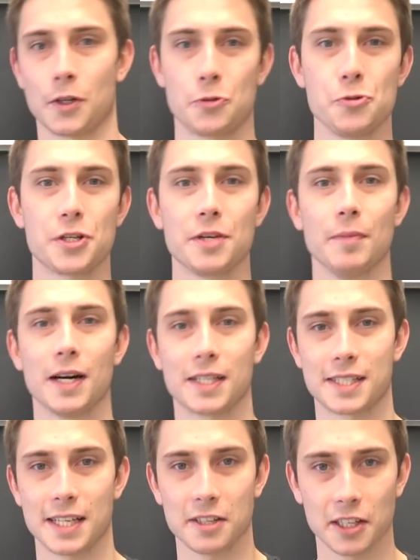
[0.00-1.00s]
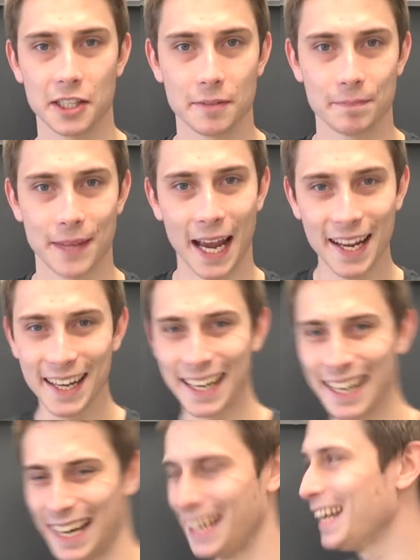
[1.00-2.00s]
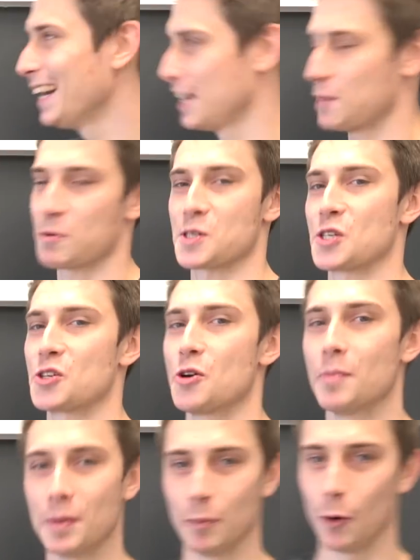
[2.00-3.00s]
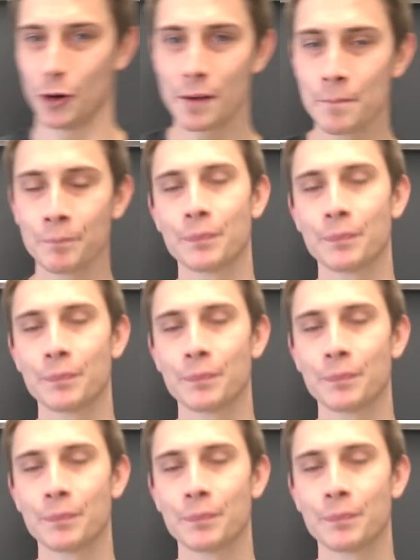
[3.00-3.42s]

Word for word: Gut gemacht, Cedric. He was a German boy.